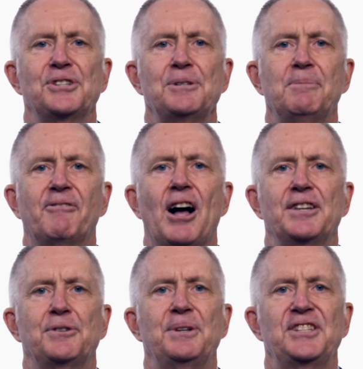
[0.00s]

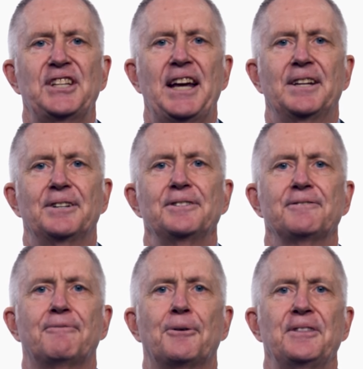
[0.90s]
supervisory standards
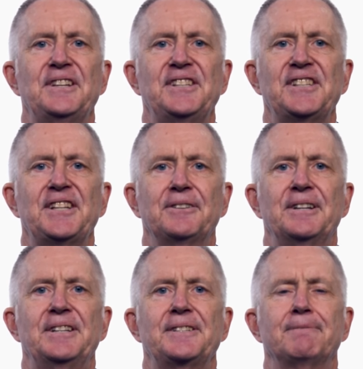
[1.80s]
for these
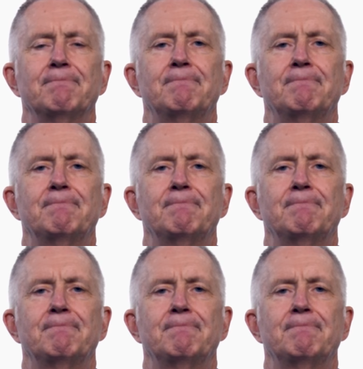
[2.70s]
series.